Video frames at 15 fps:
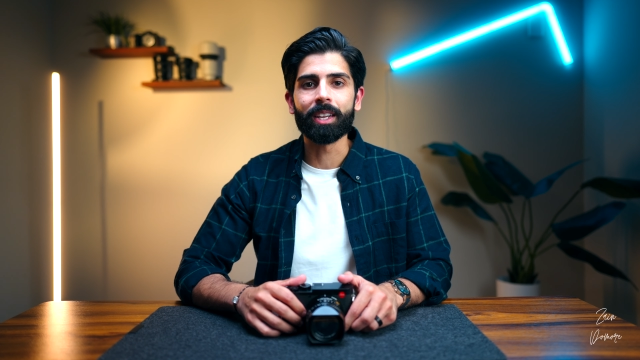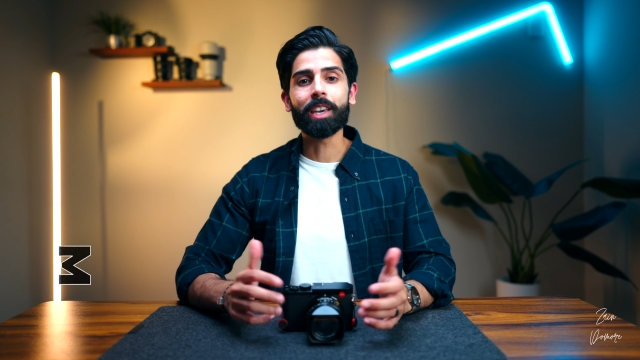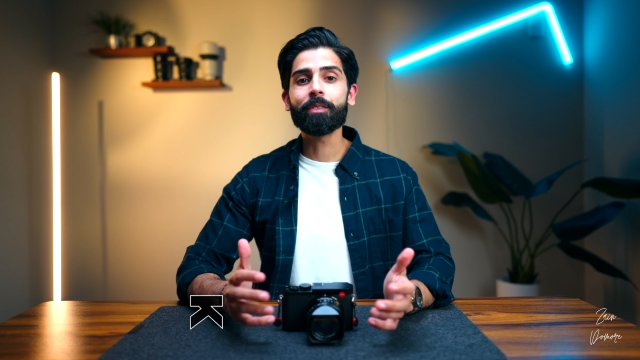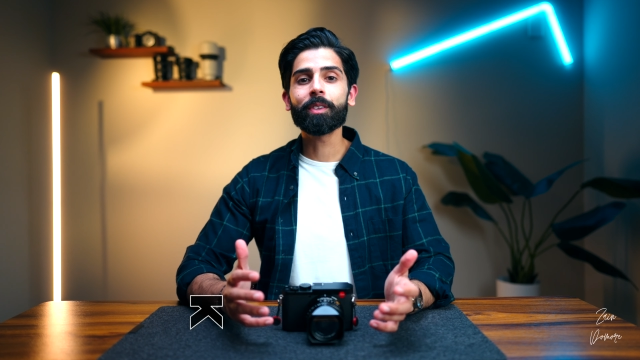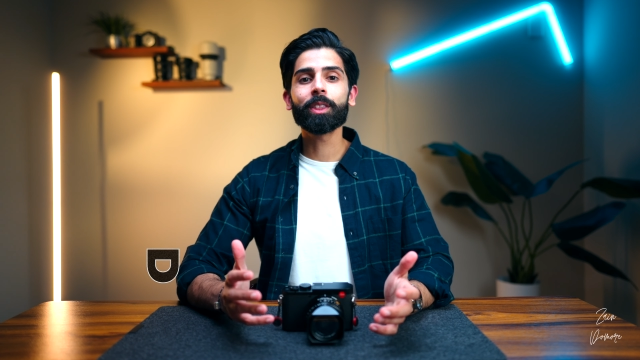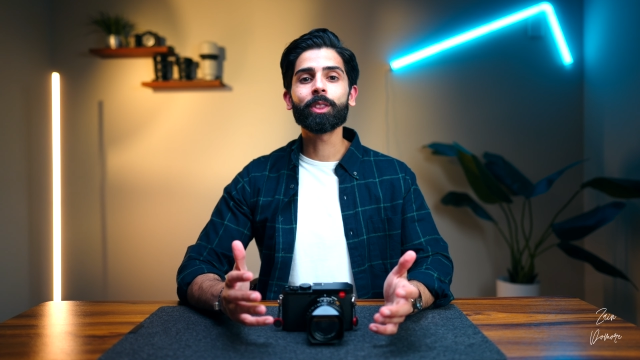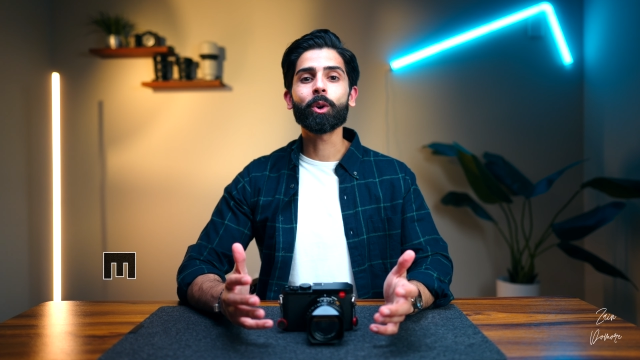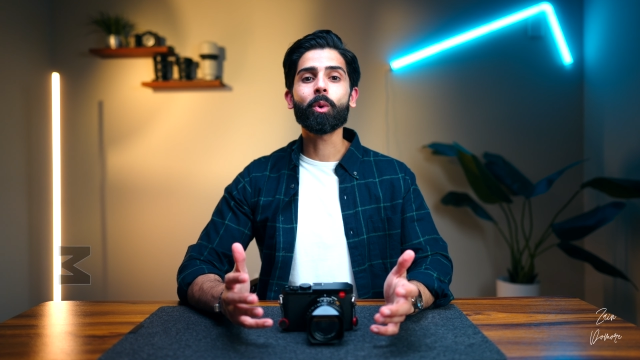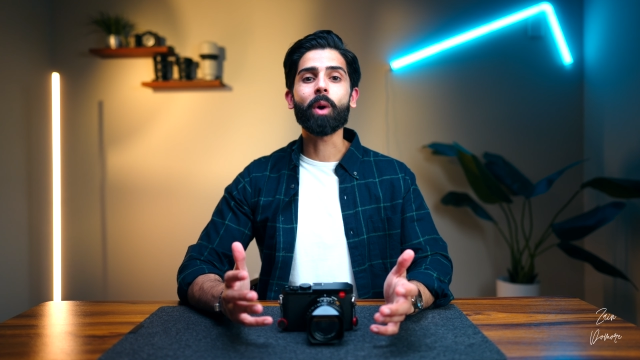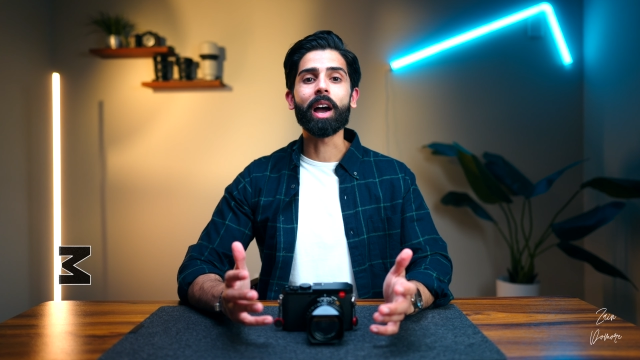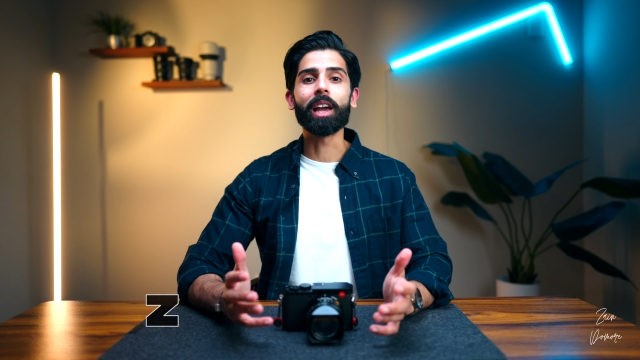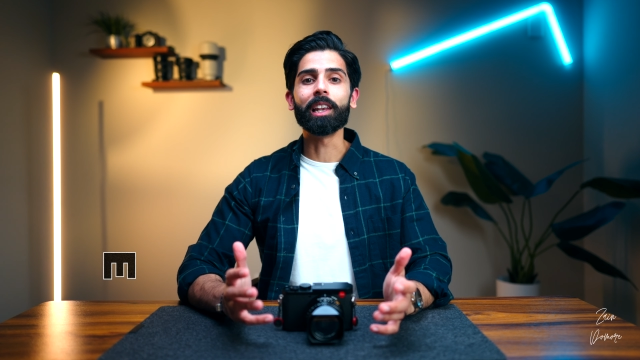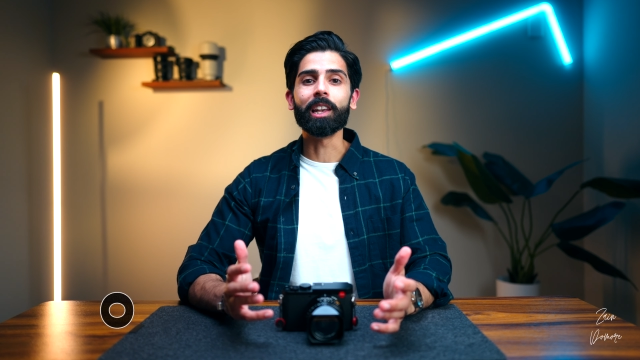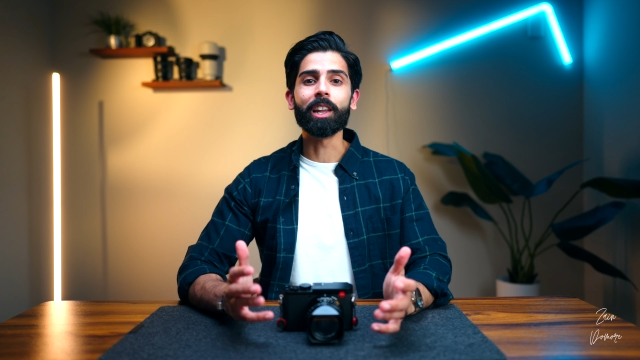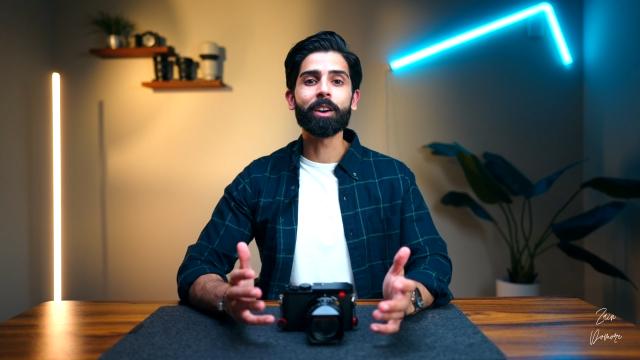Even though
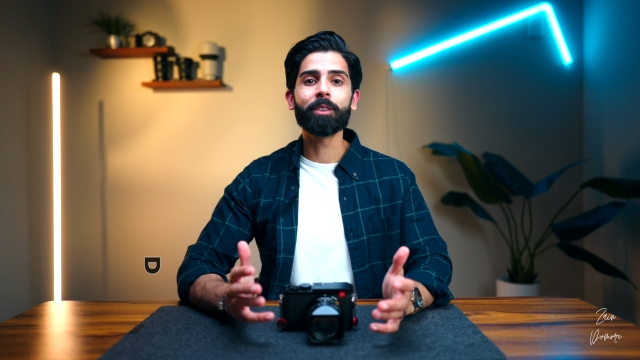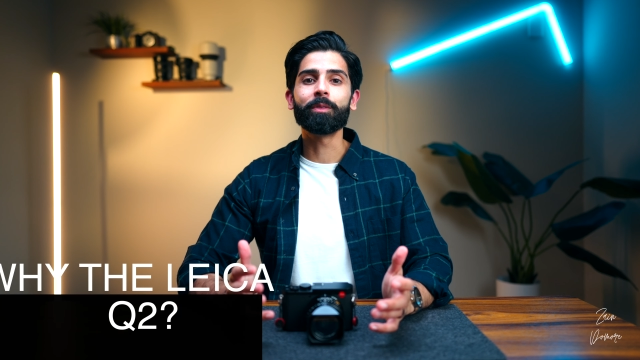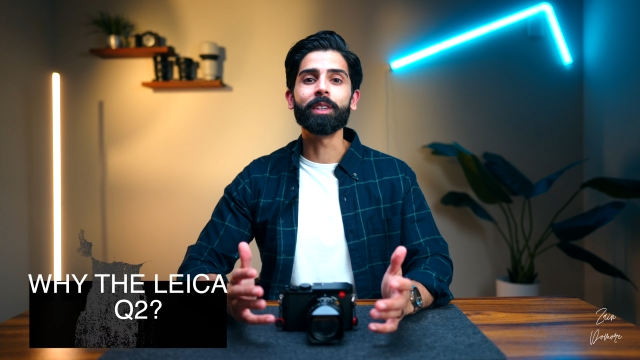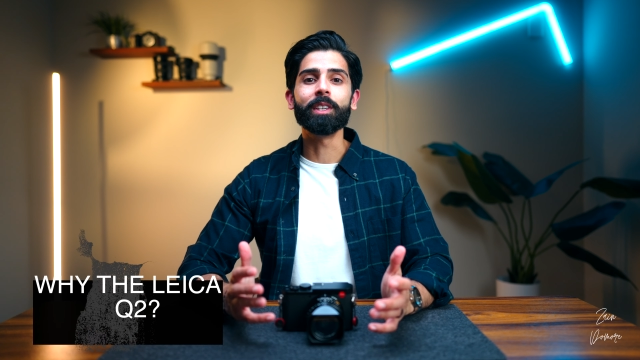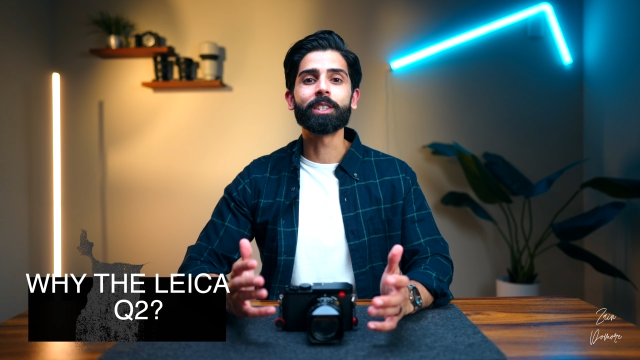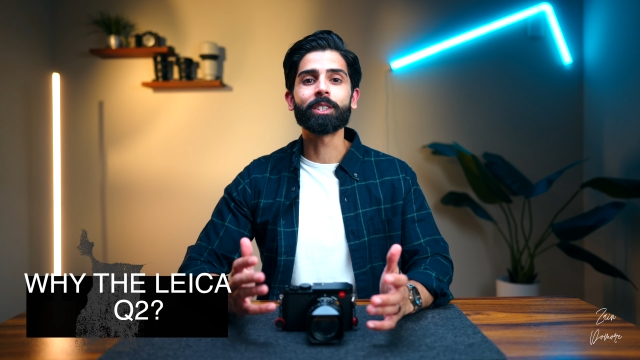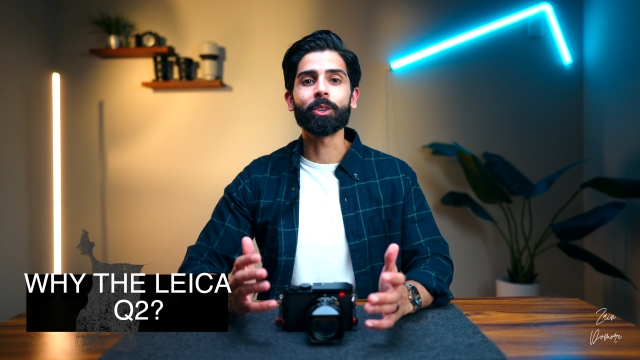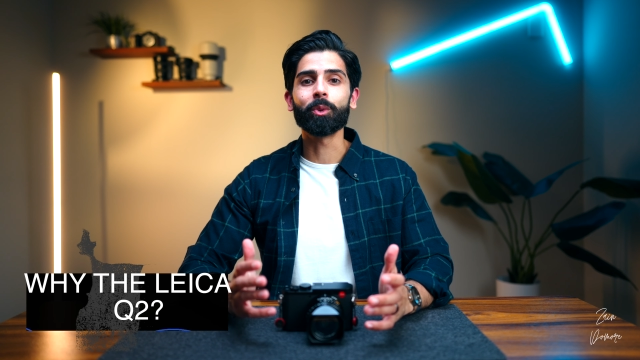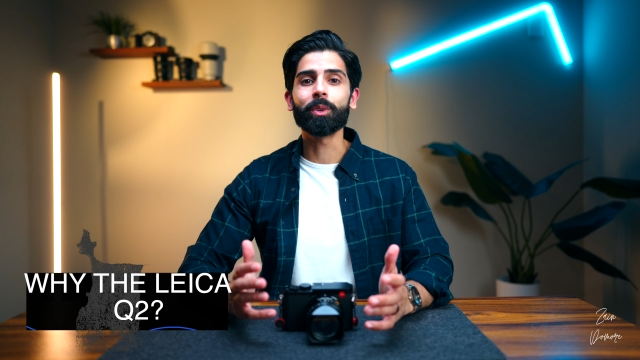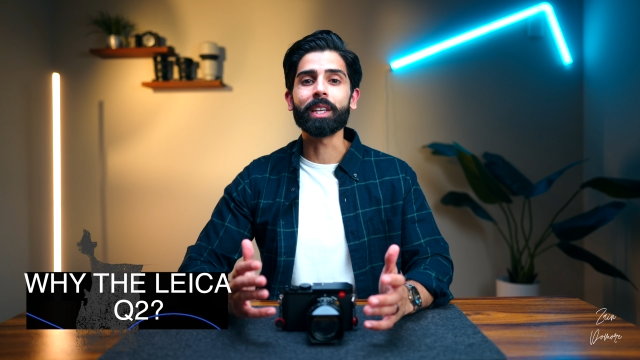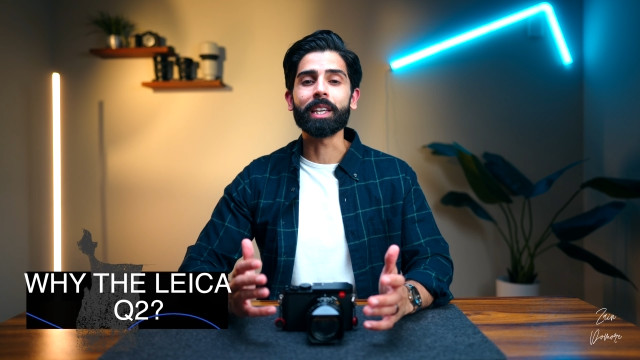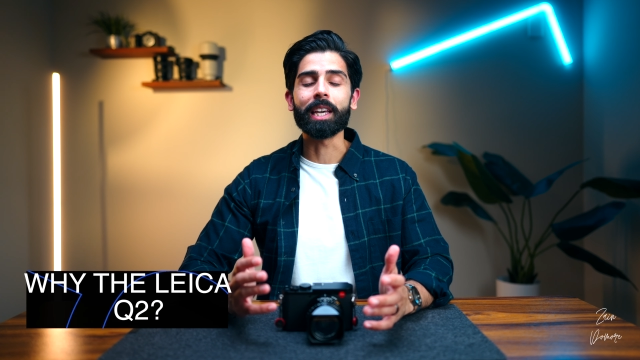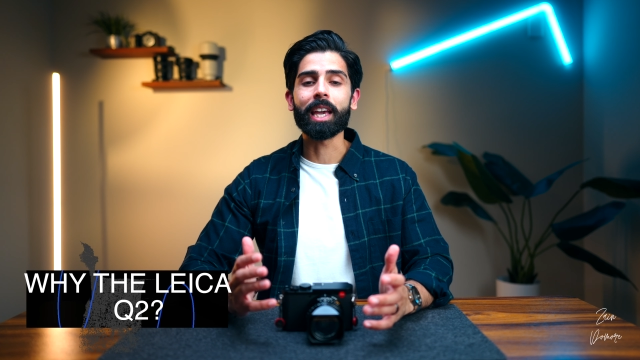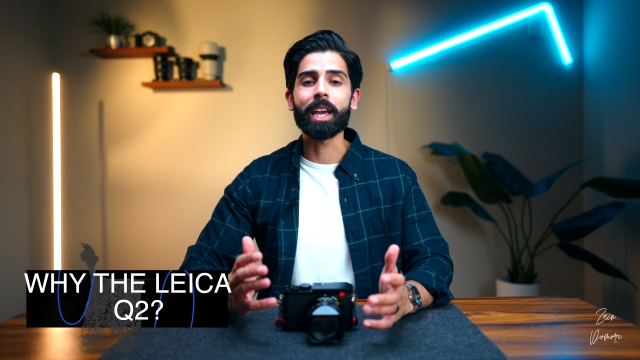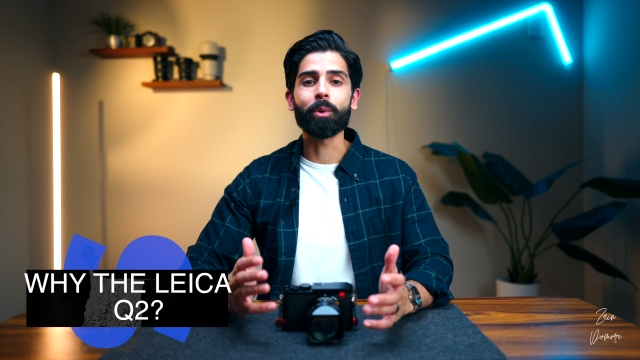I love the
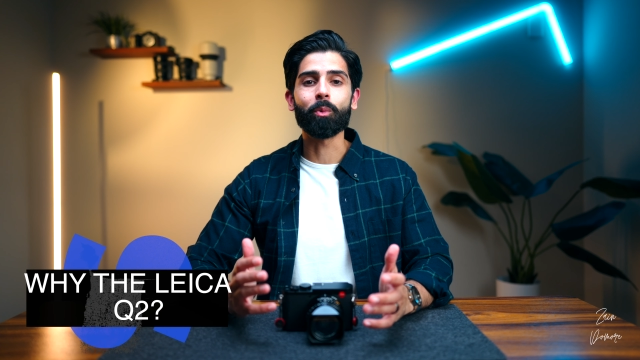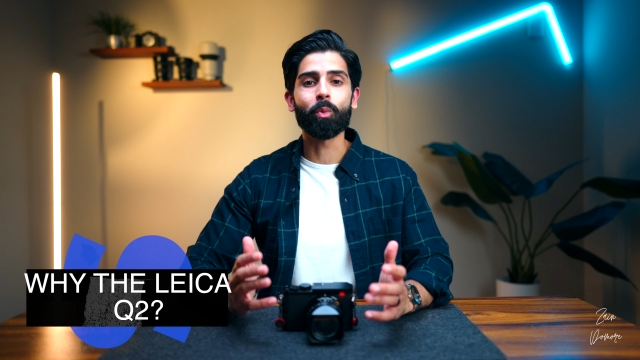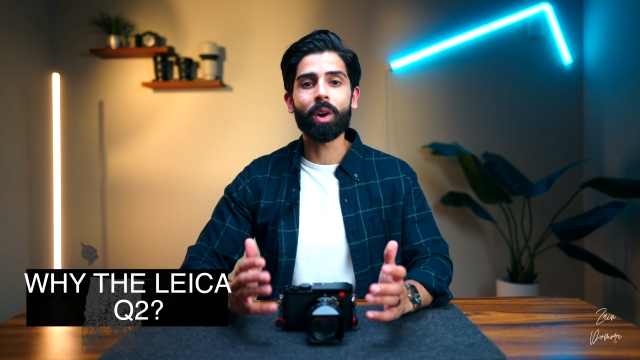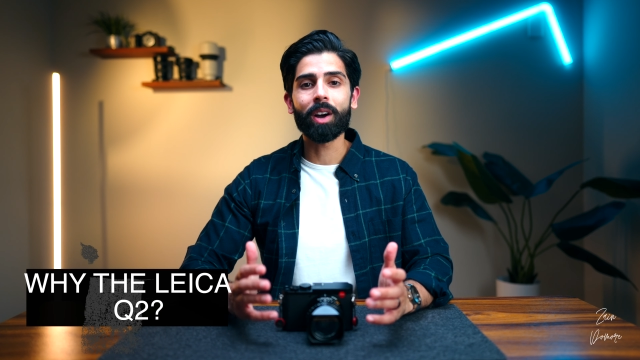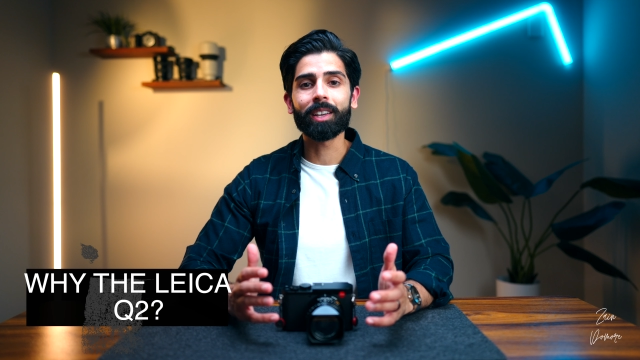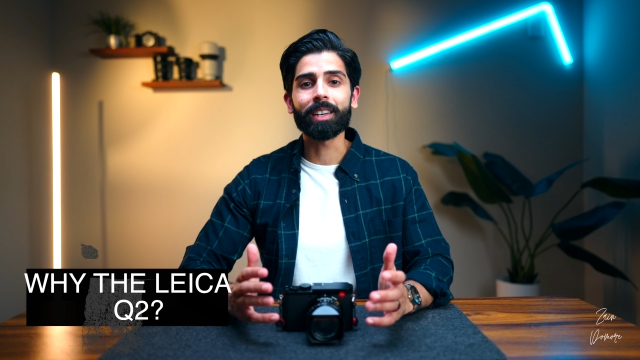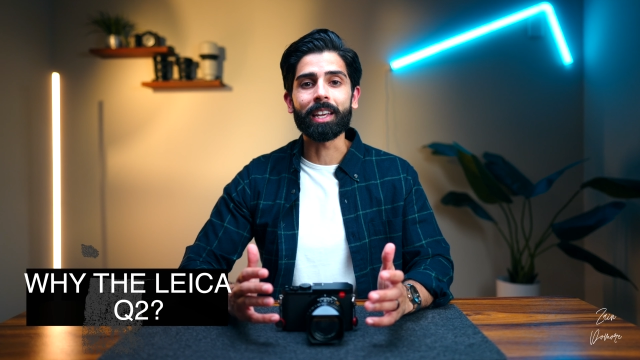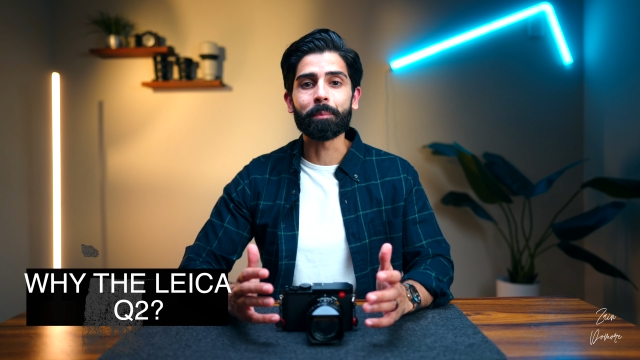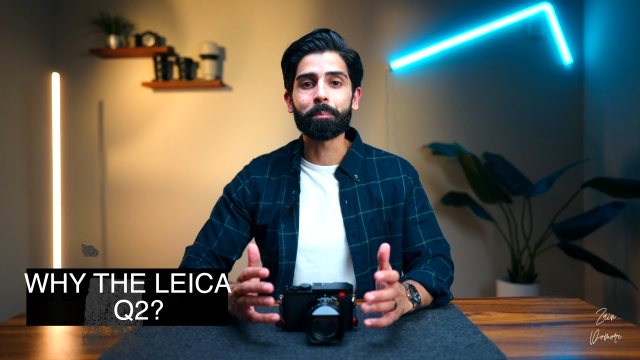Sony A1,